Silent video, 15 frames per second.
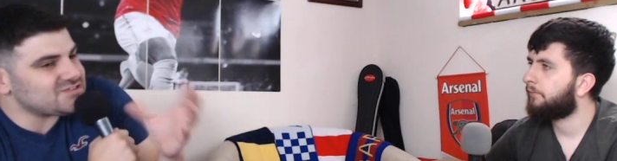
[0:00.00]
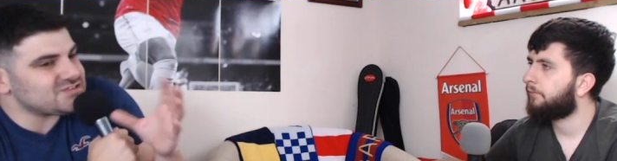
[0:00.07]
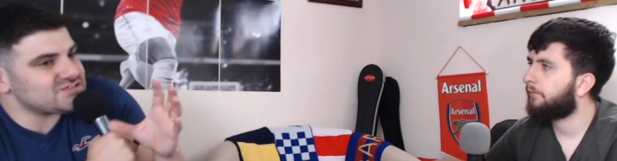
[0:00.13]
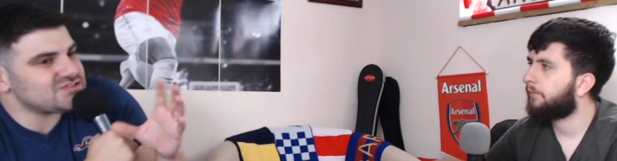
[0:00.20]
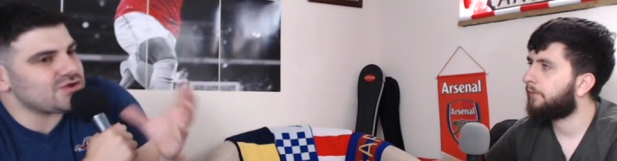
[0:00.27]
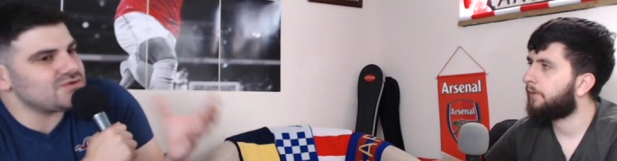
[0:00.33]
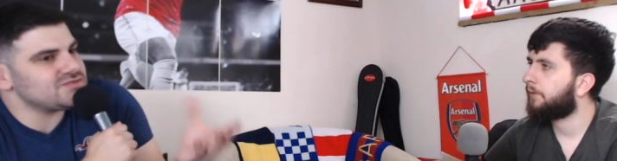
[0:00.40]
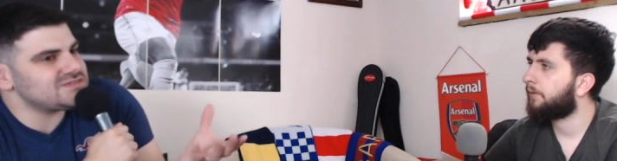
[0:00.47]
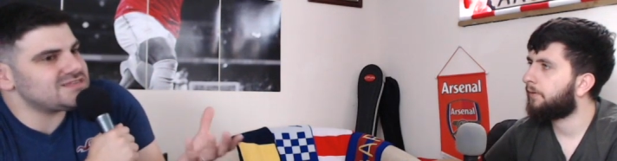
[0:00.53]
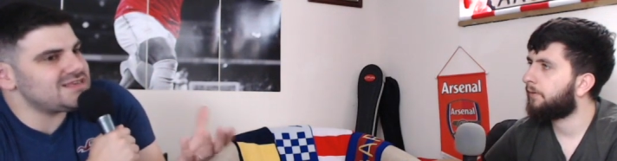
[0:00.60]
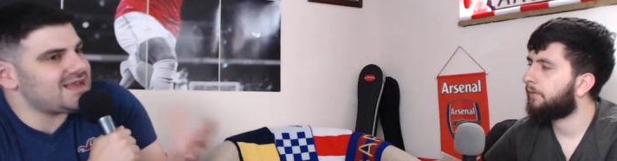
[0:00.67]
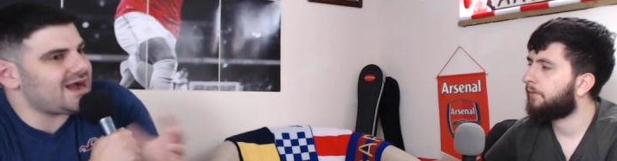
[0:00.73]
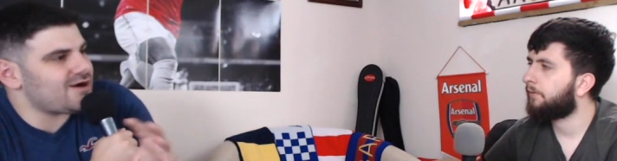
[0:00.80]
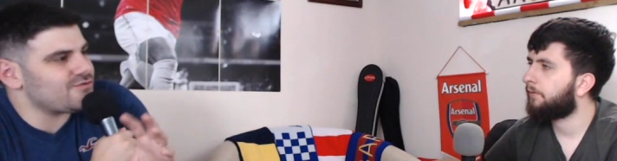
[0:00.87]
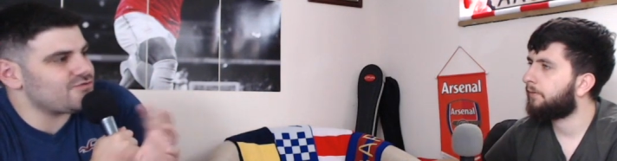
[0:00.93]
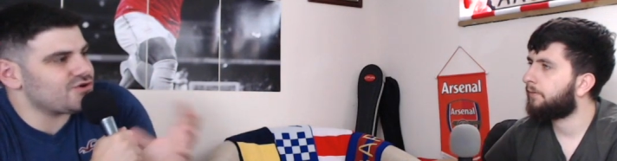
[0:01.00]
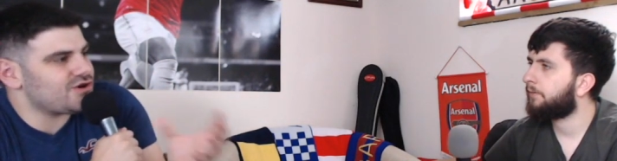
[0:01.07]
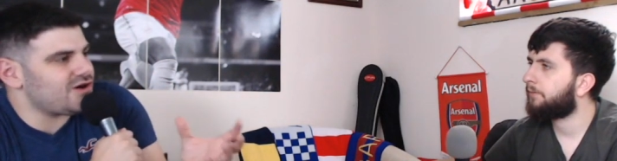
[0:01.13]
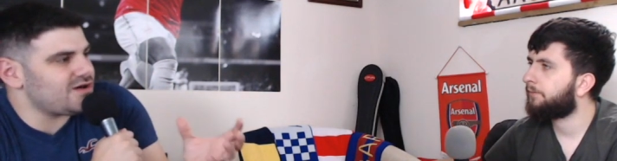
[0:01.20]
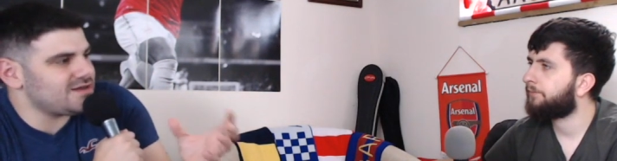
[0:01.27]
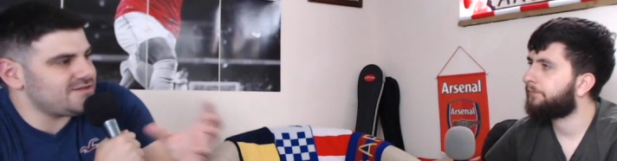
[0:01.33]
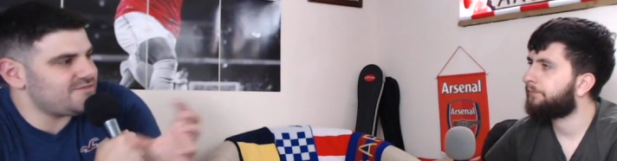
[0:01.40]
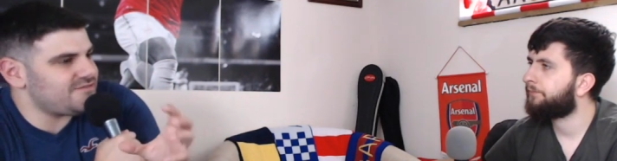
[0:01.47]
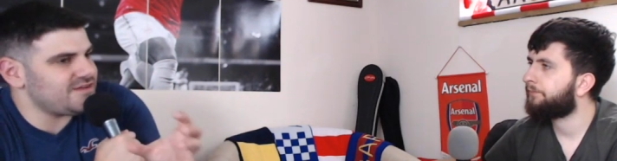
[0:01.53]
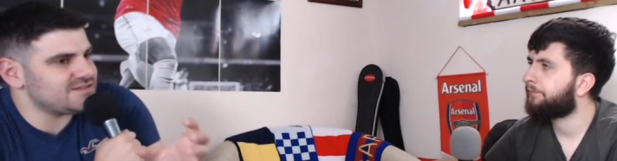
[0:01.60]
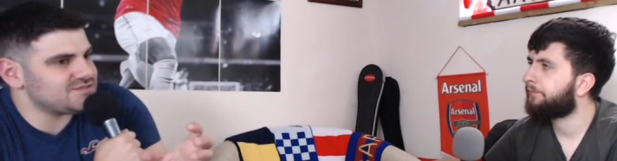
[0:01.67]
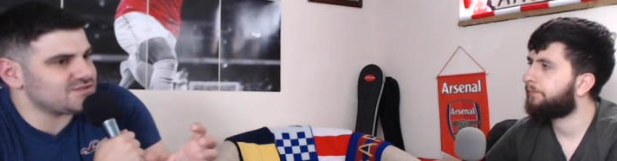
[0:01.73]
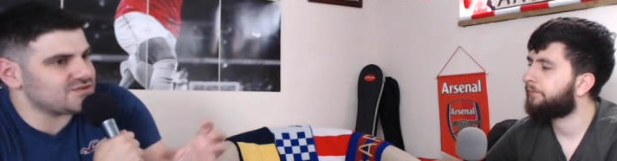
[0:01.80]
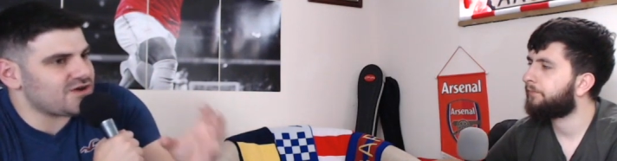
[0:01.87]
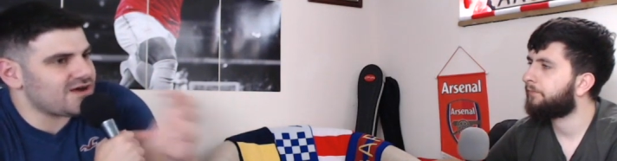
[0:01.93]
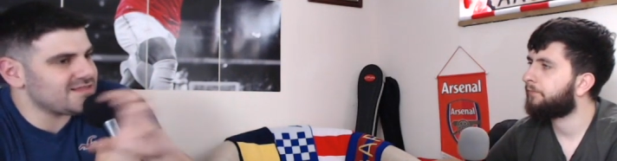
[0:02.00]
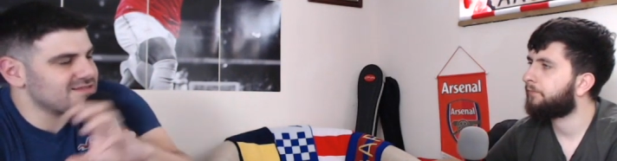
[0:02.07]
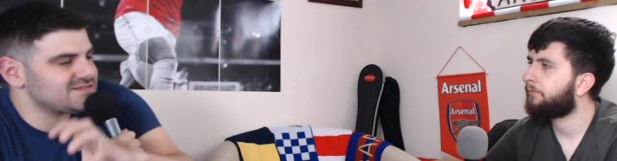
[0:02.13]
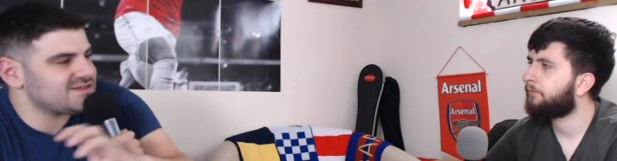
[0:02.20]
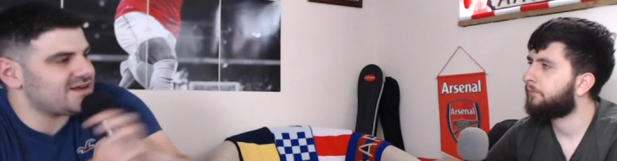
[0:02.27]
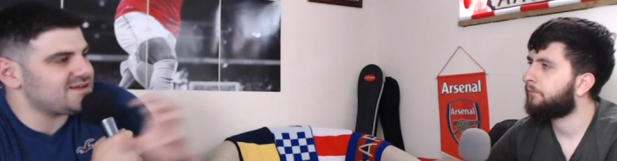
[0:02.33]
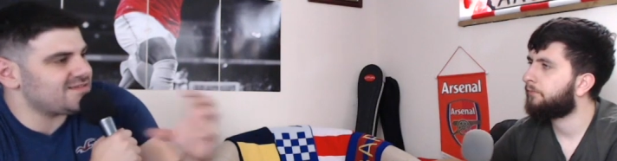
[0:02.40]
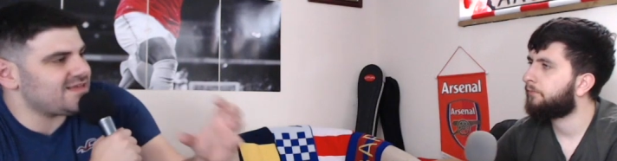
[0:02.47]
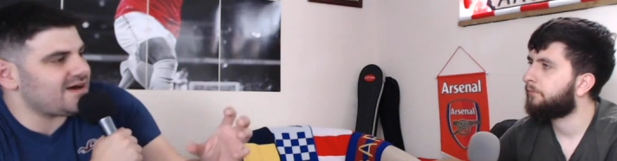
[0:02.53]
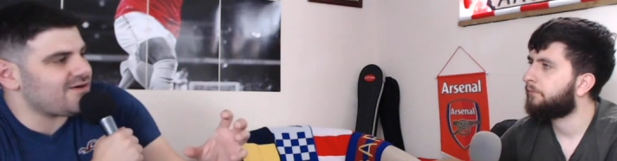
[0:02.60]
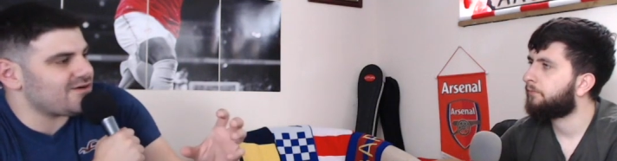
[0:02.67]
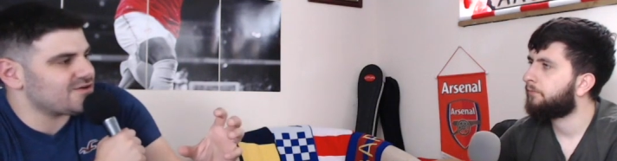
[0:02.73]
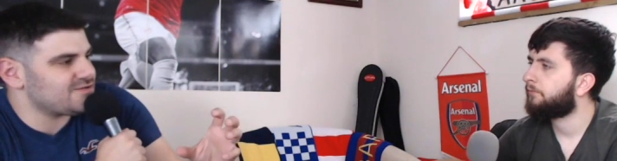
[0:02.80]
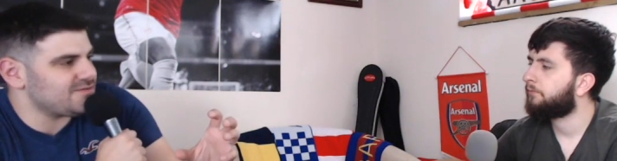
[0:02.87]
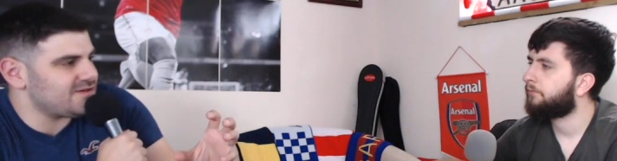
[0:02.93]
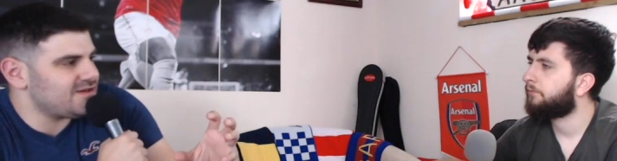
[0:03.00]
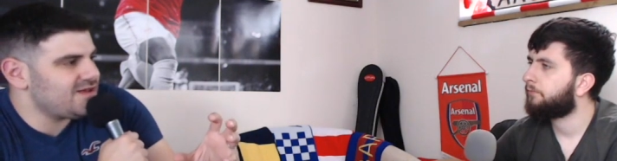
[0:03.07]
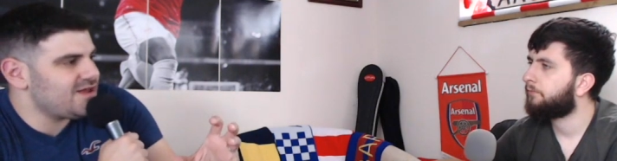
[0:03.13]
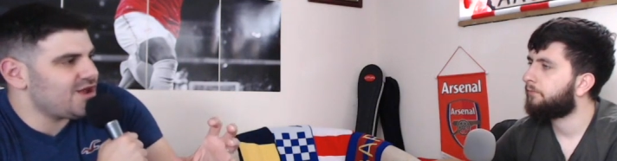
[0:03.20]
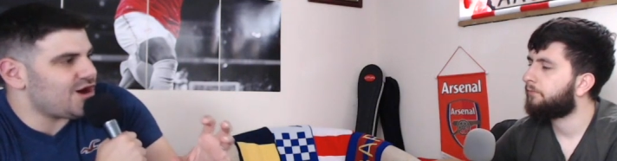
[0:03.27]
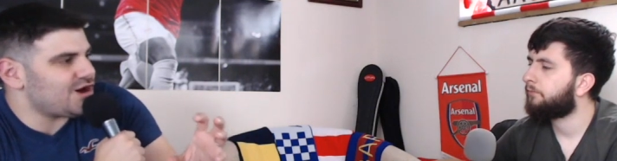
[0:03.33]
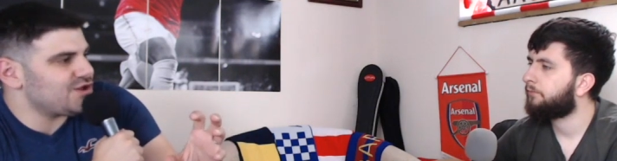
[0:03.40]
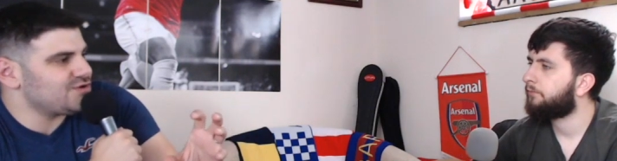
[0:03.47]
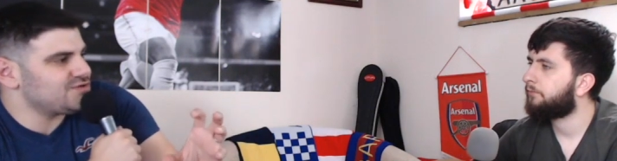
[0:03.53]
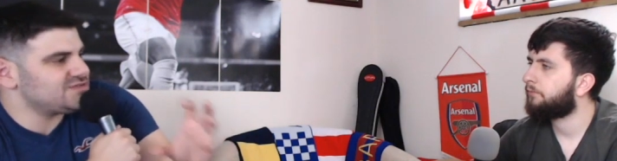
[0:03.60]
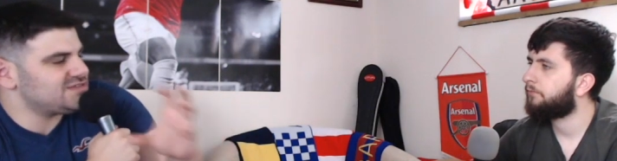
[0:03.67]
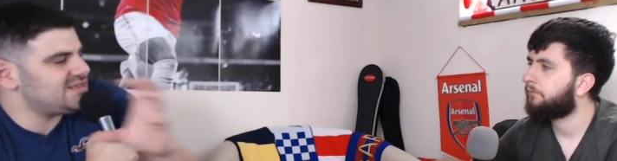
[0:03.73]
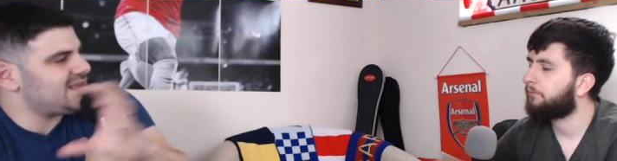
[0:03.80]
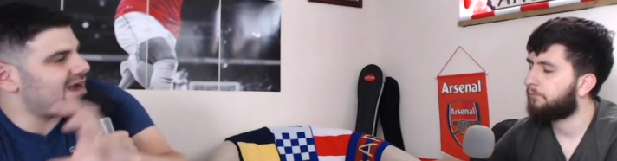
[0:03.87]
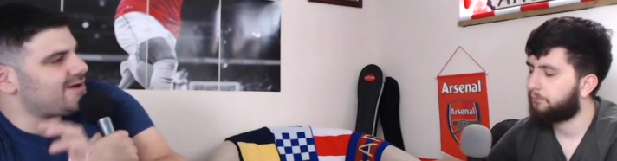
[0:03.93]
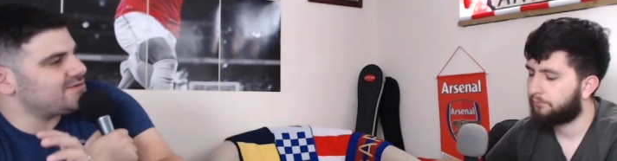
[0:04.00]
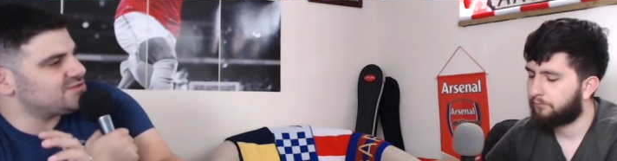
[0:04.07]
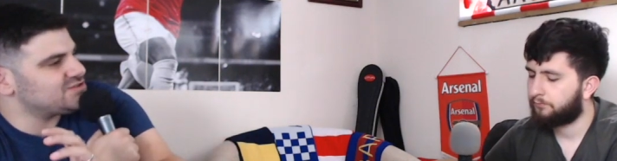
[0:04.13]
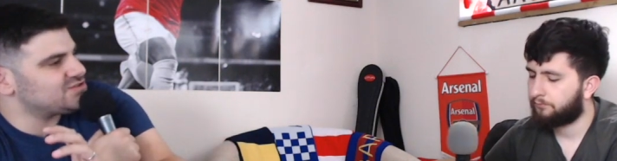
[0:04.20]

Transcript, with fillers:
Speaker 1: just don't see how Rugani fits on either side of that argument. I don't see how he's a